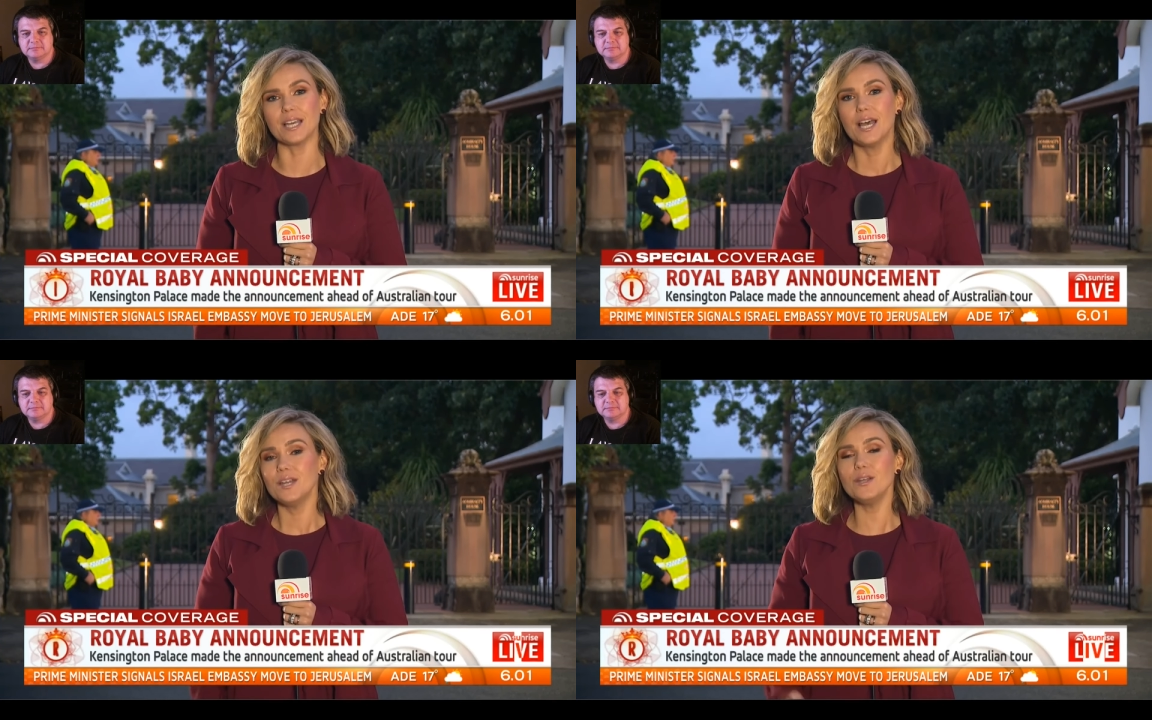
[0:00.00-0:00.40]

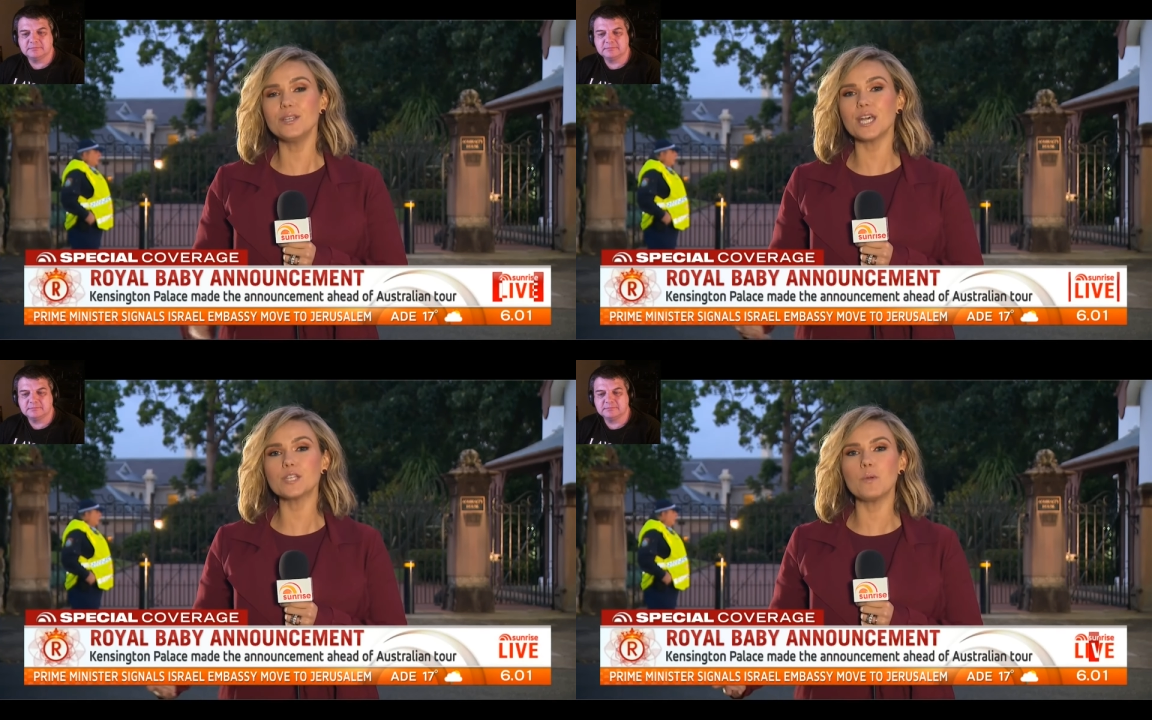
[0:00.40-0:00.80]
Speaker 1: The
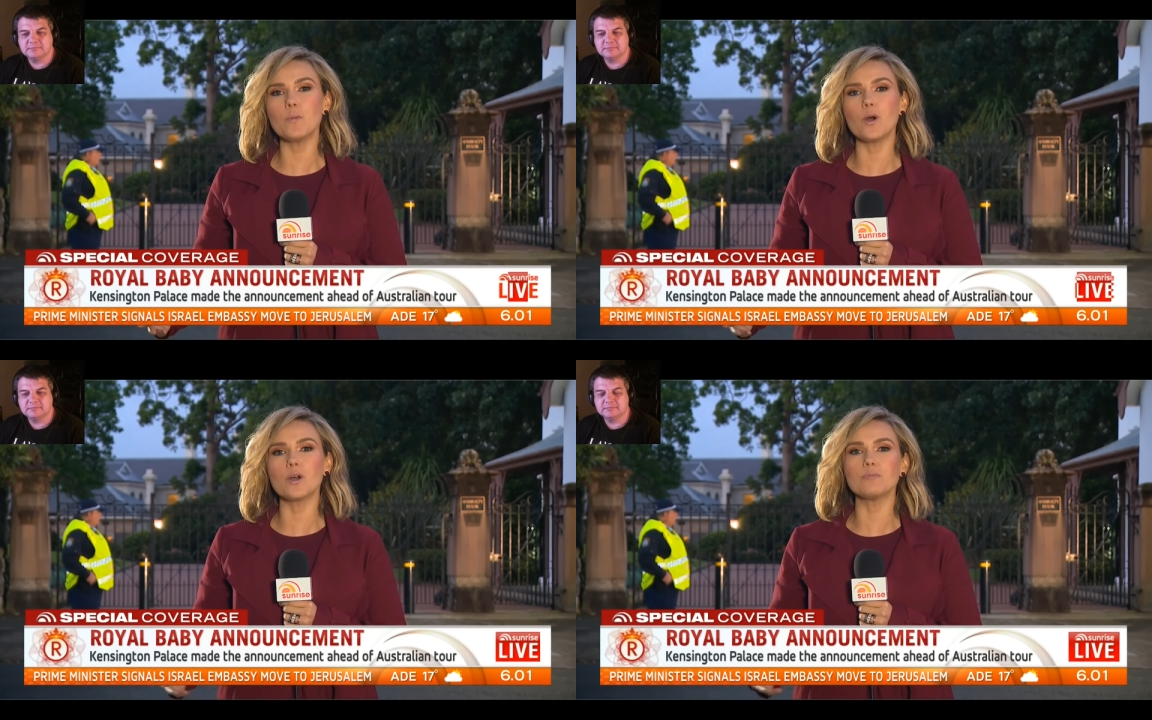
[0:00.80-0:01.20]
news has
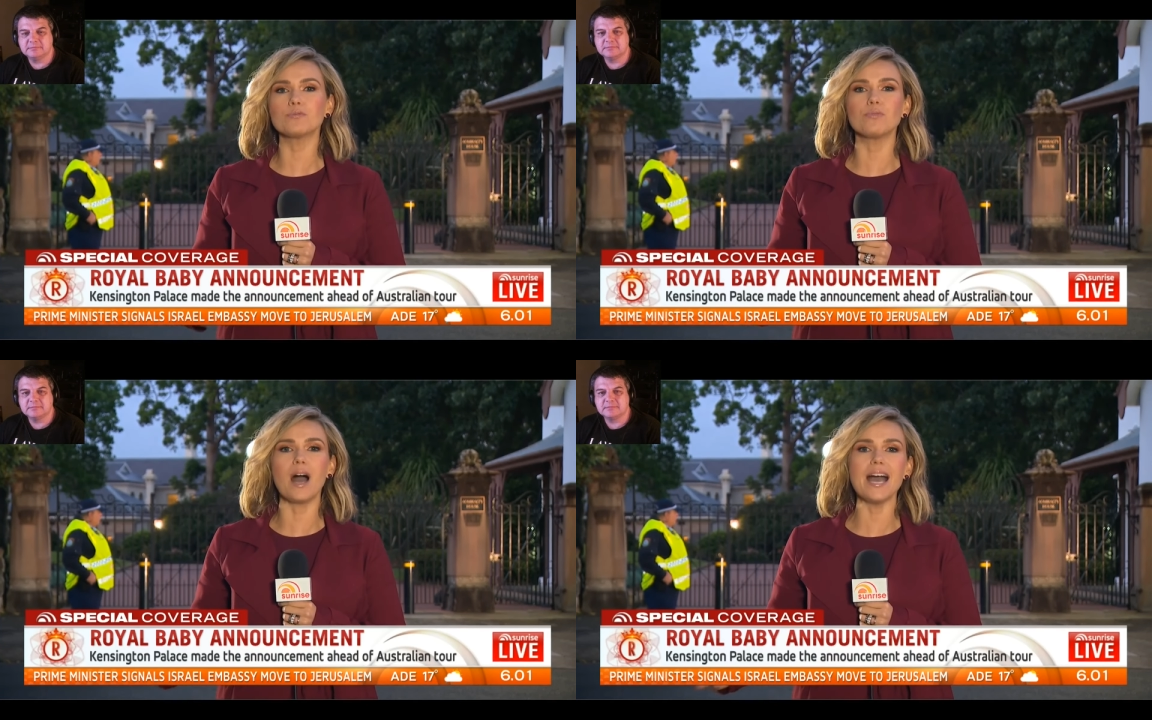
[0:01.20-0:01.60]
been
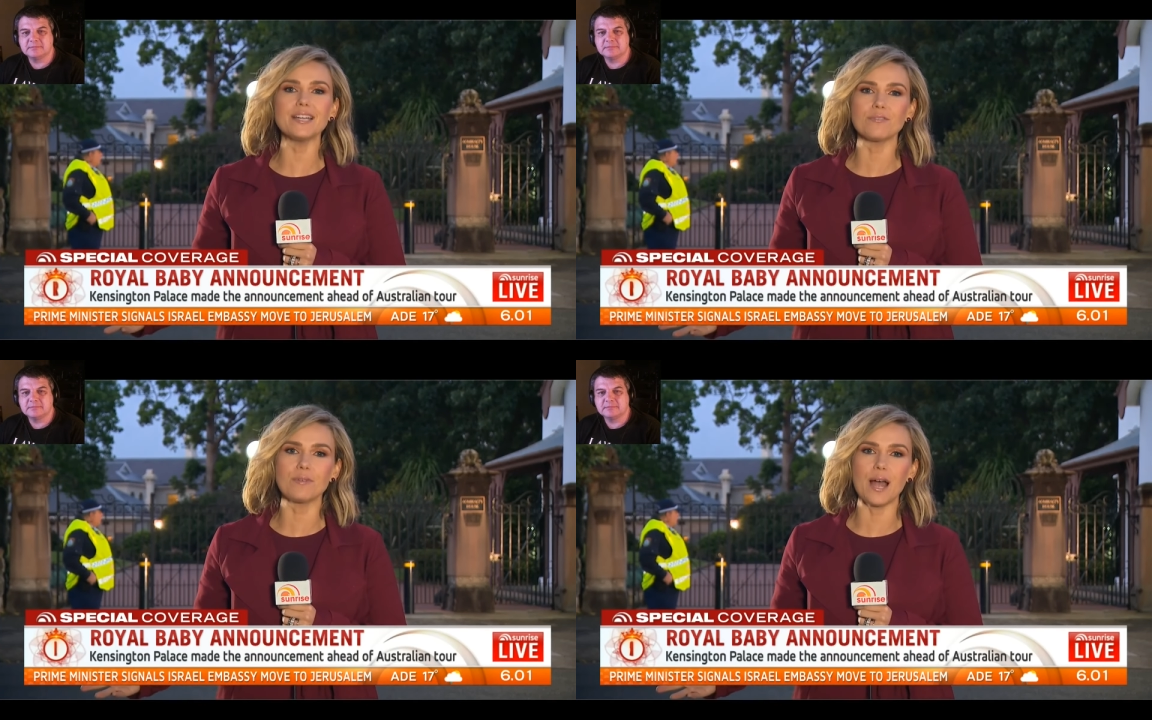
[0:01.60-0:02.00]
welcomed
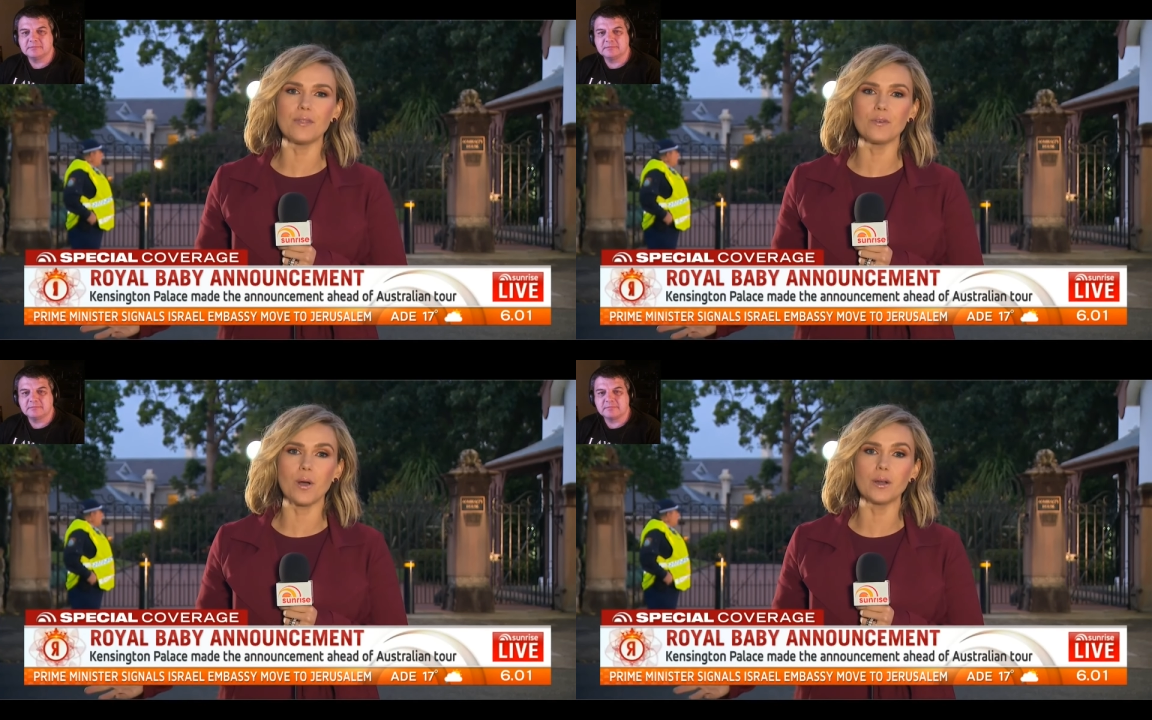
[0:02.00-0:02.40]
right
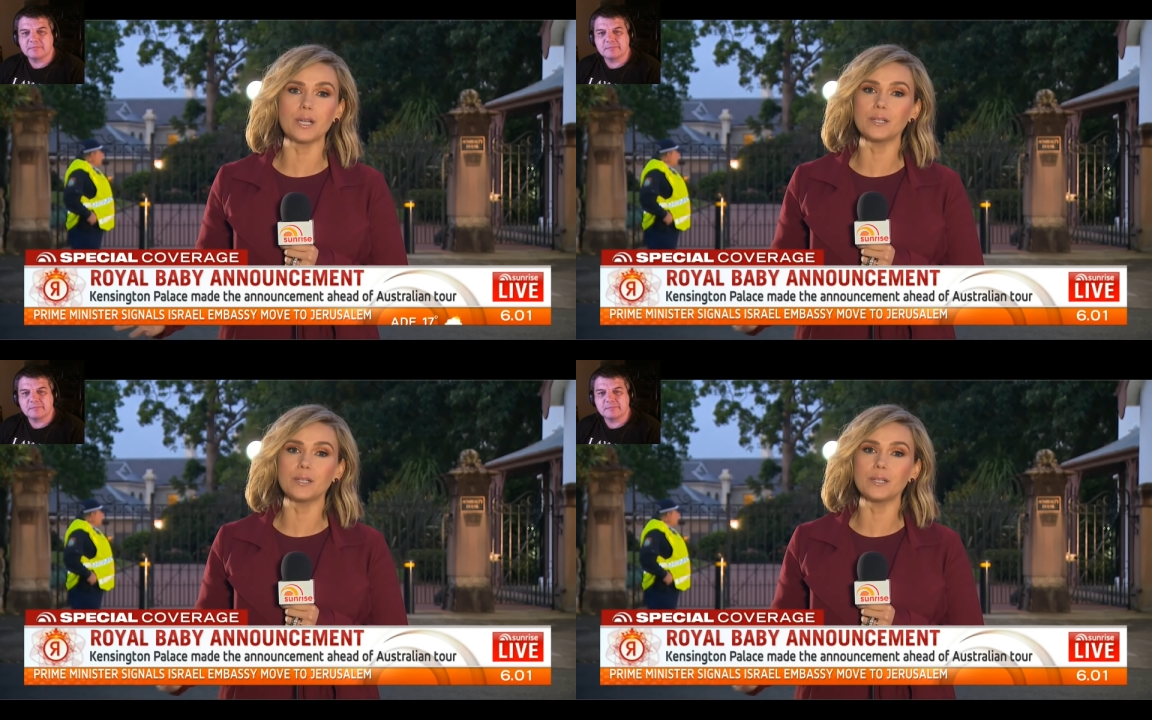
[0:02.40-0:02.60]
around the world,